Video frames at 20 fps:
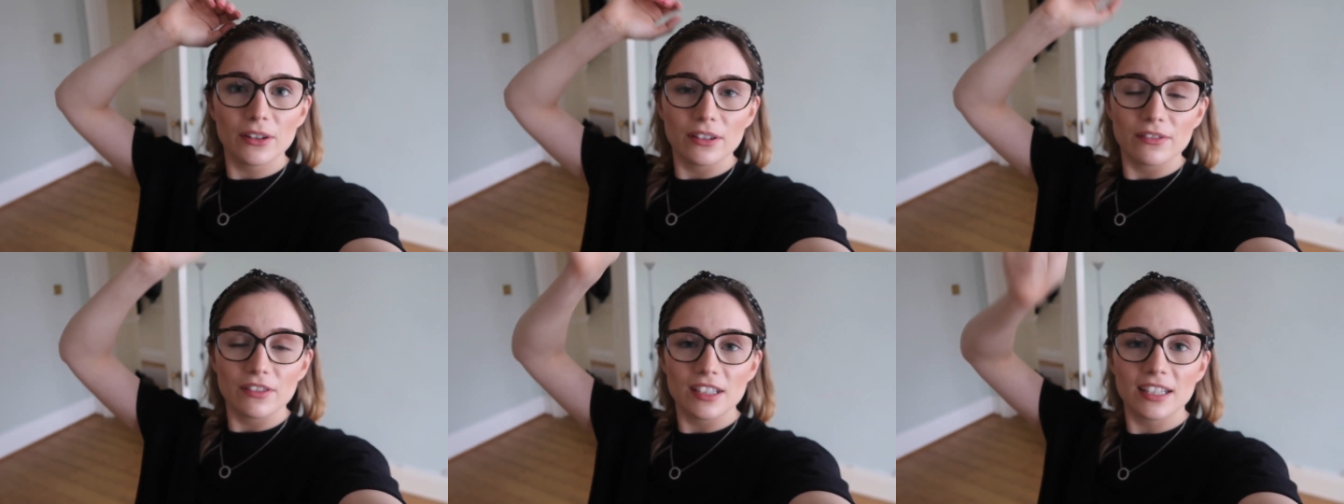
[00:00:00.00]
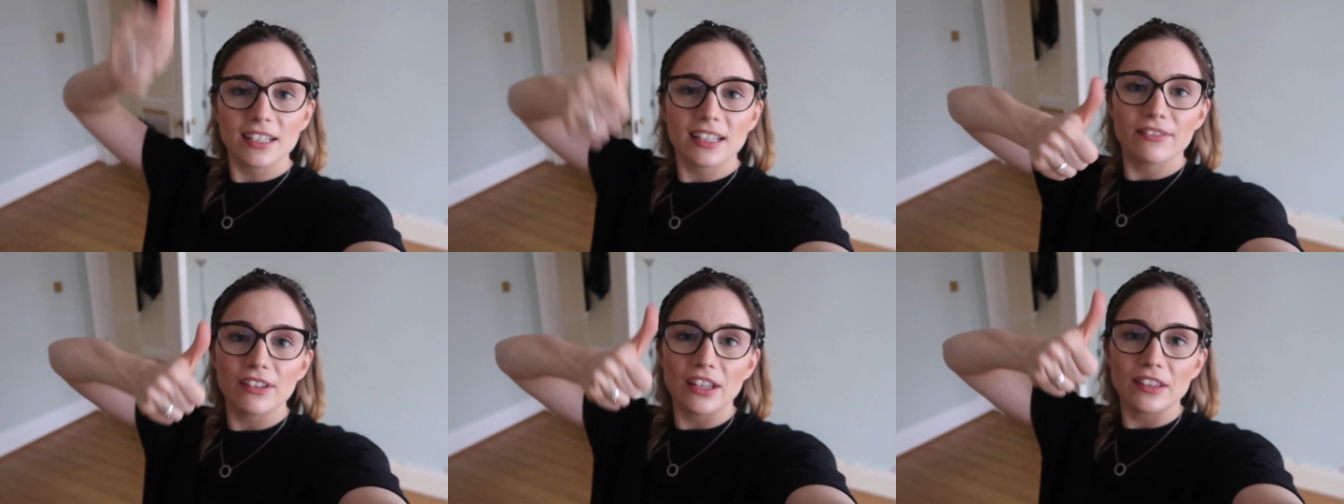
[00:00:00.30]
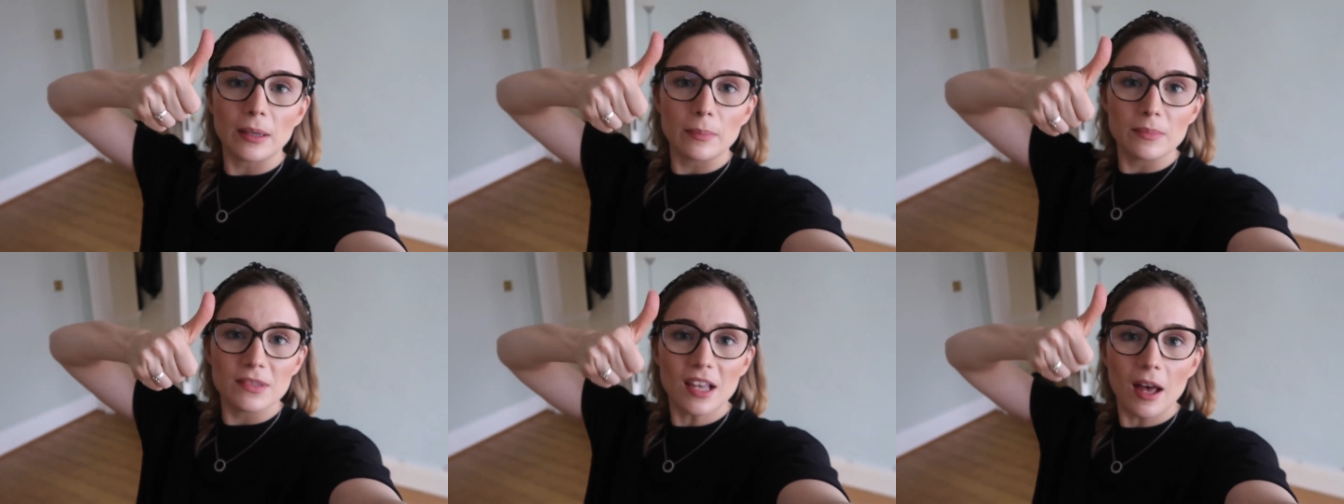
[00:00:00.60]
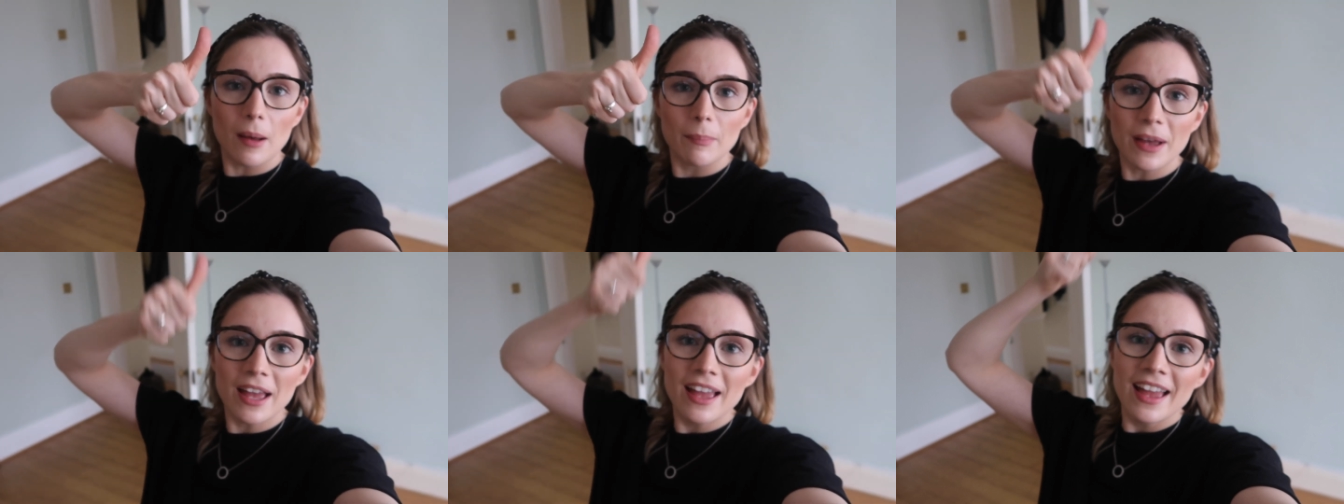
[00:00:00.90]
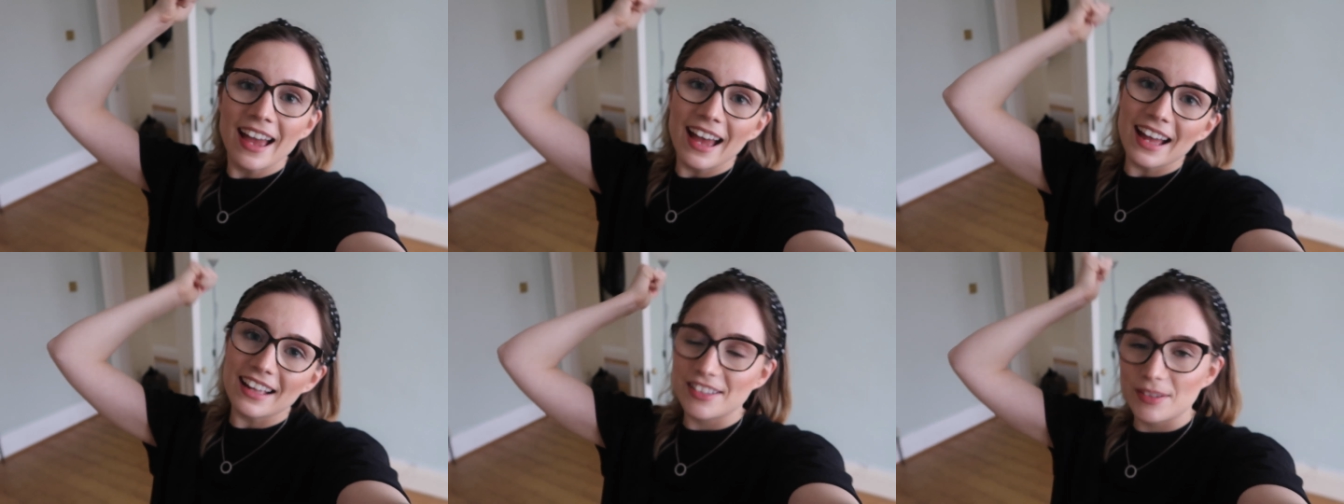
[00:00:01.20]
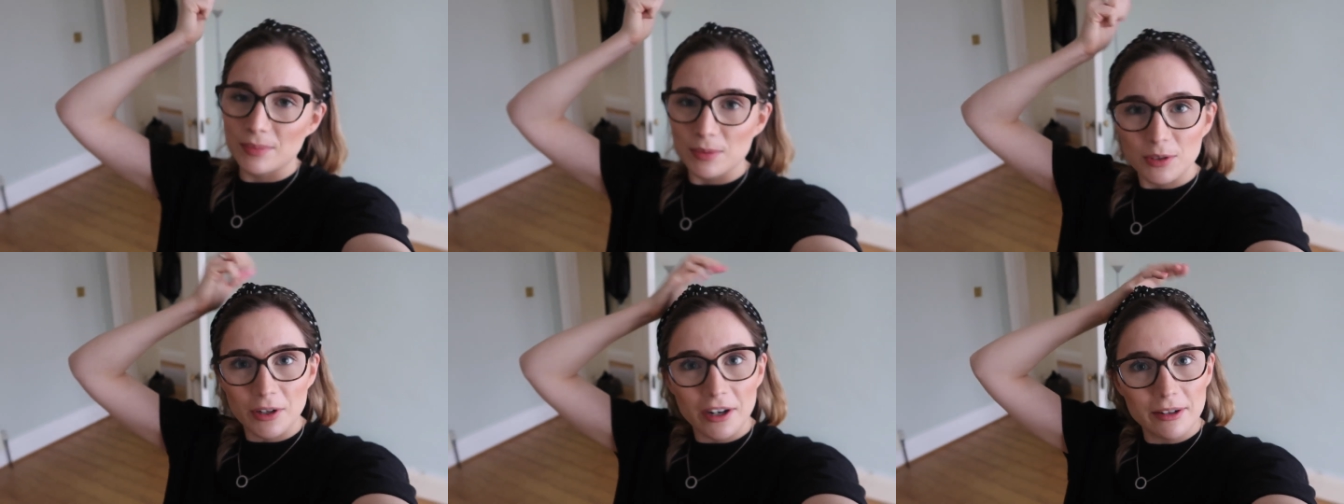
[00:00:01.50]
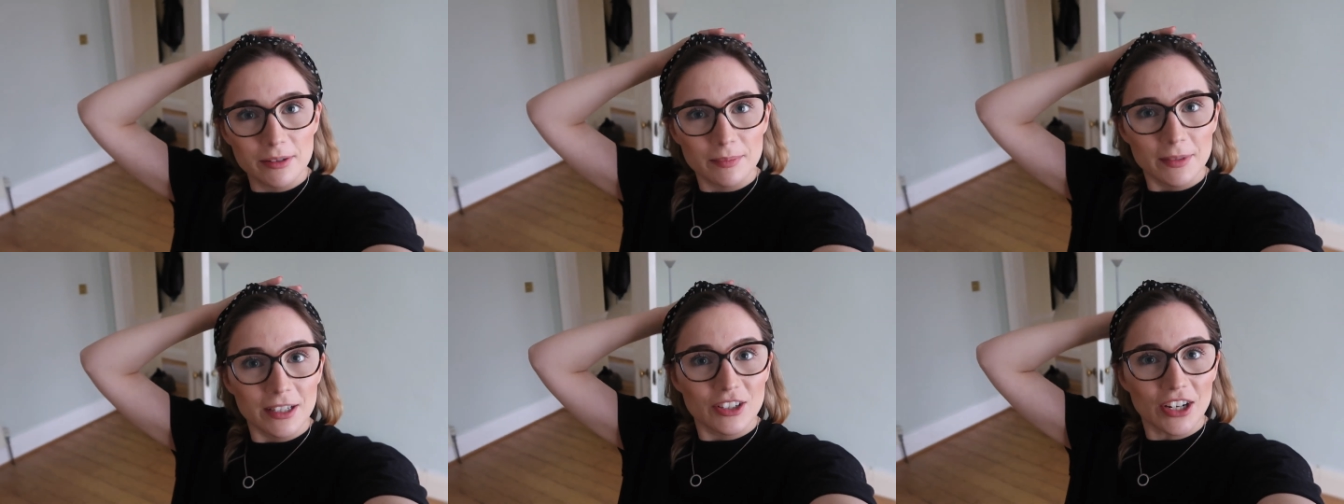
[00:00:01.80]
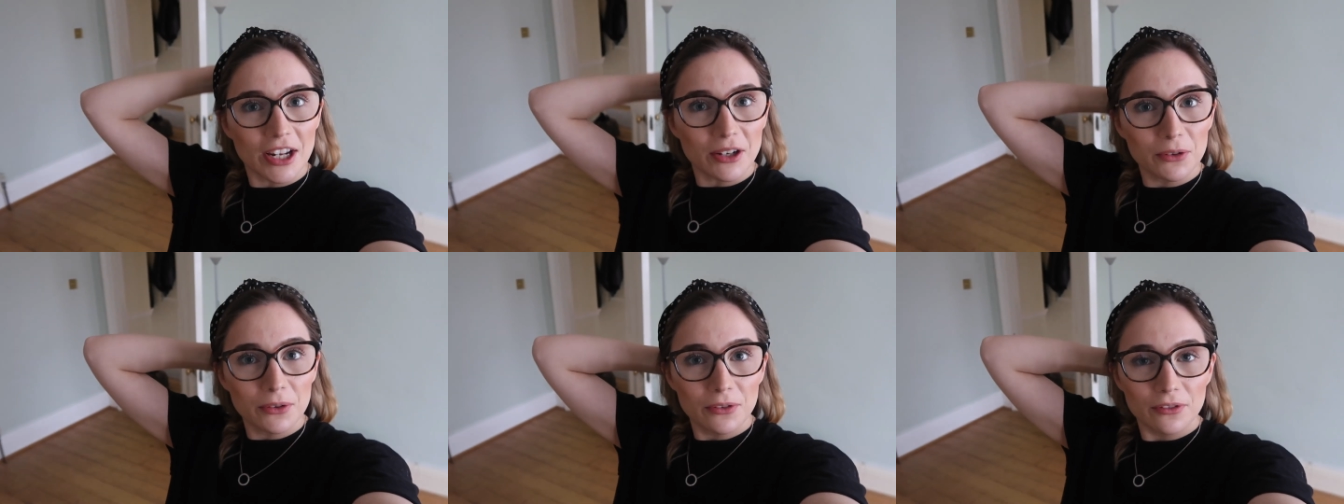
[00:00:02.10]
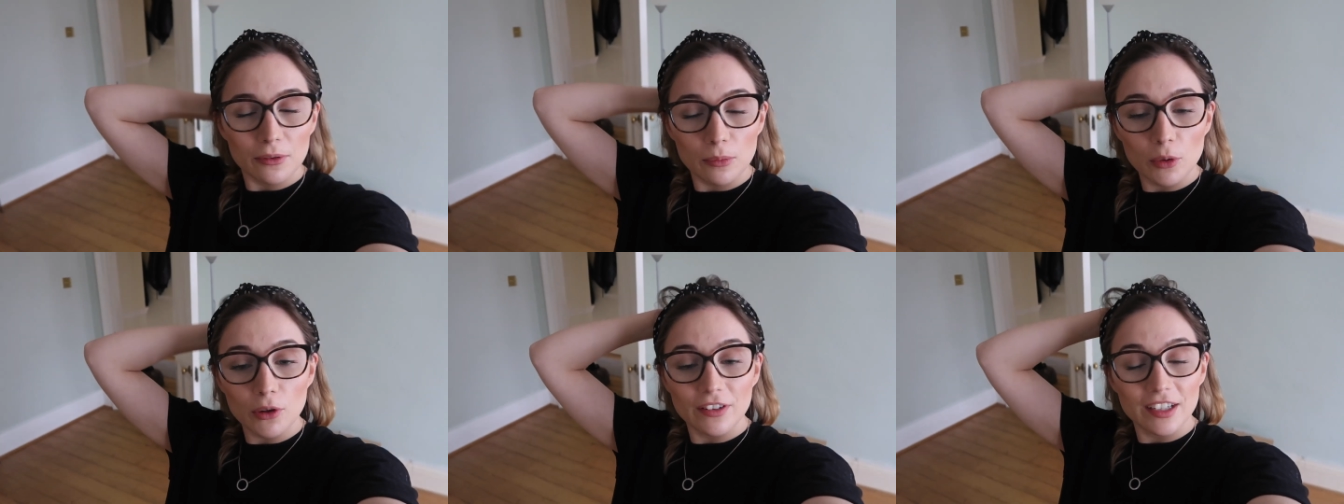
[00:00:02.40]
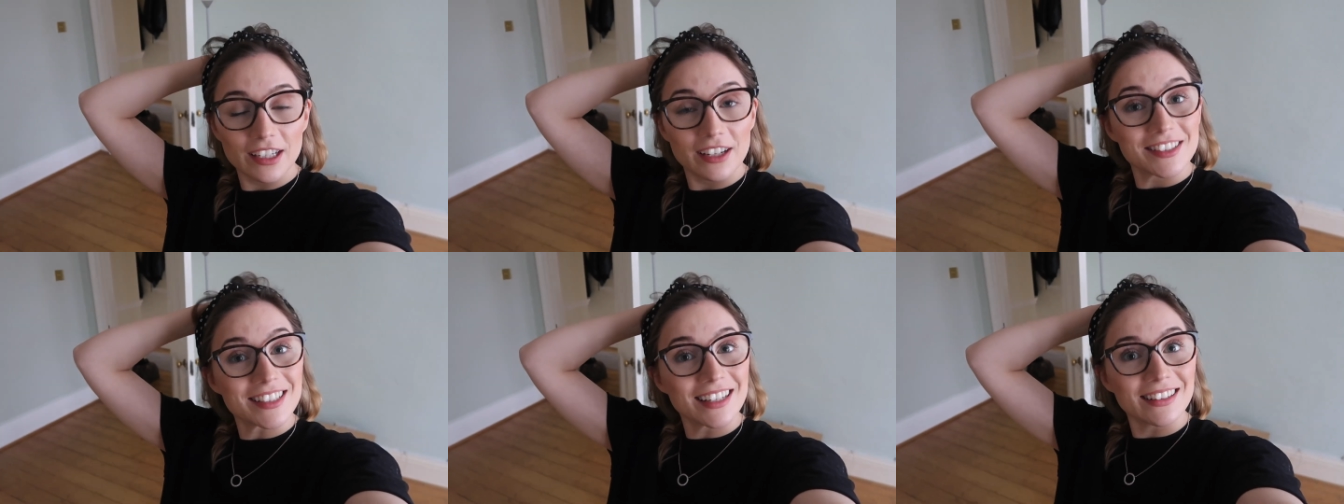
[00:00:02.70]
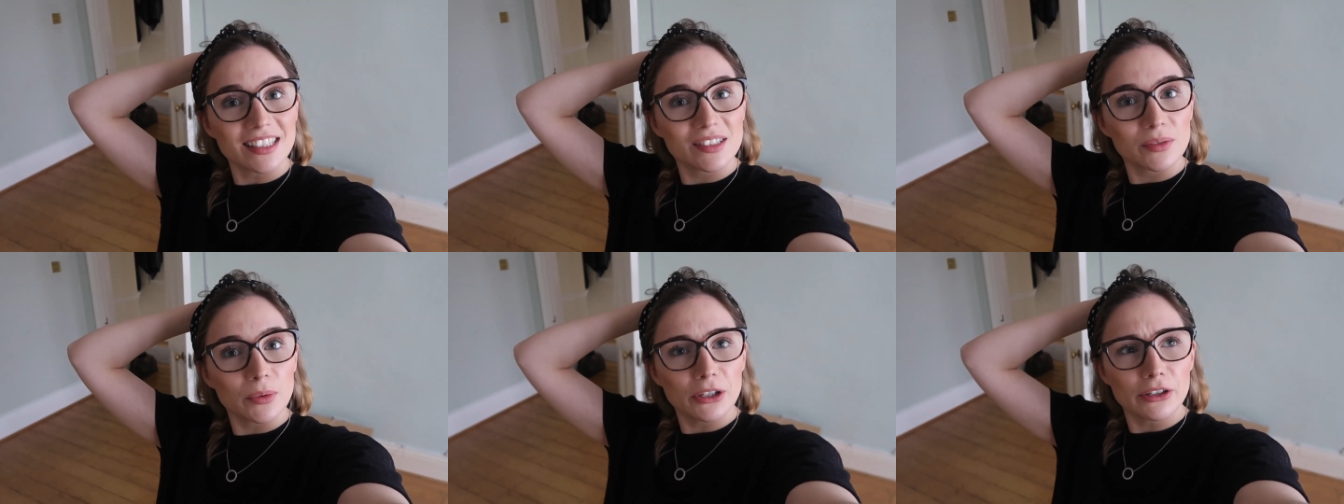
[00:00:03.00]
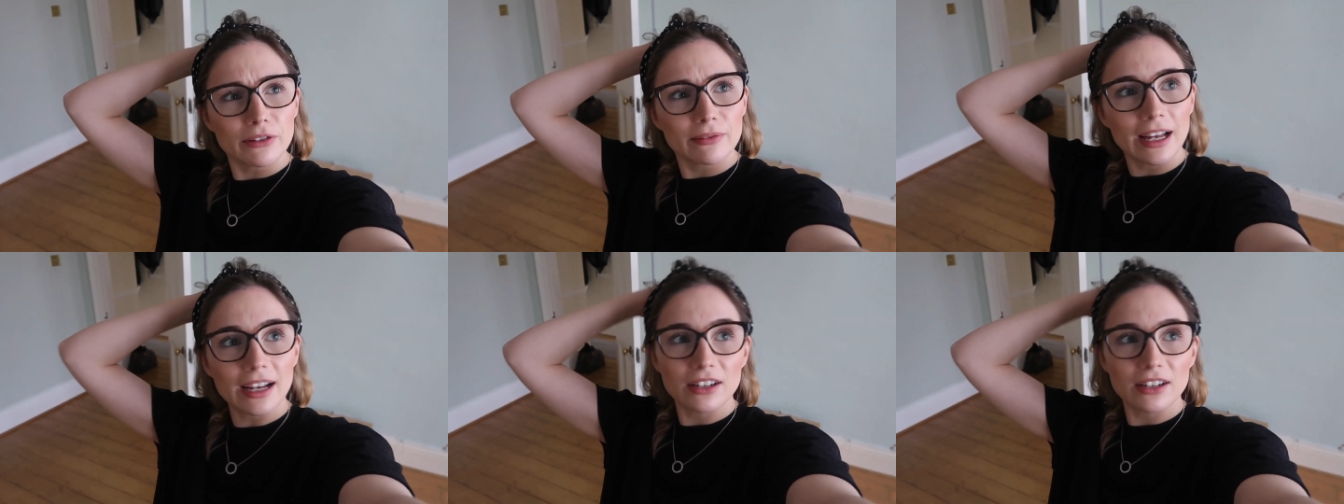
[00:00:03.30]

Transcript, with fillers: If you did, give it a thumbs up and subscribe to my channel for more videos like this one.